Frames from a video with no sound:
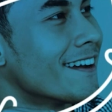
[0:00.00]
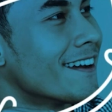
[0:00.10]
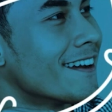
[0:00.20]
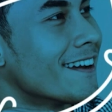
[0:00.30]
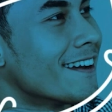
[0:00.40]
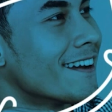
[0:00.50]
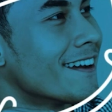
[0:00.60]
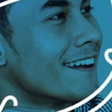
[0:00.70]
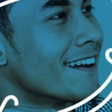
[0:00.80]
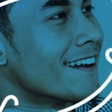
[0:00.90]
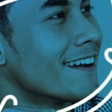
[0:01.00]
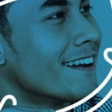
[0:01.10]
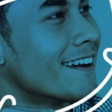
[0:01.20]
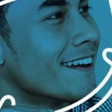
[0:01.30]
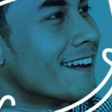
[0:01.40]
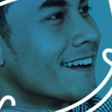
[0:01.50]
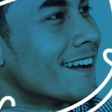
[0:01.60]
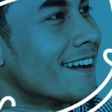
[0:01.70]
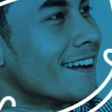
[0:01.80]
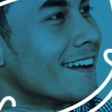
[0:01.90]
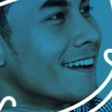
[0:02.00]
(no one is talking)